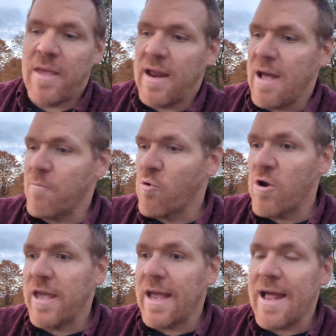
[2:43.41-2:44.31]
and I'm
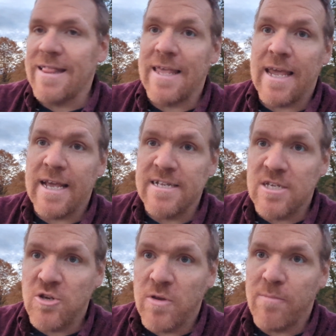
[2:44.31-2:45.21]
working on things
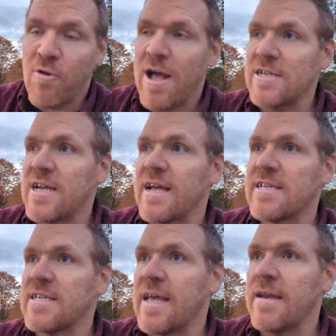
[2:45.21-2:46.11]
and doing
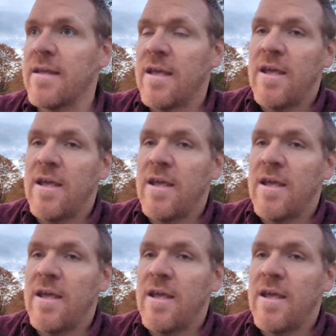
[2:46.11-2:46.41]
projects and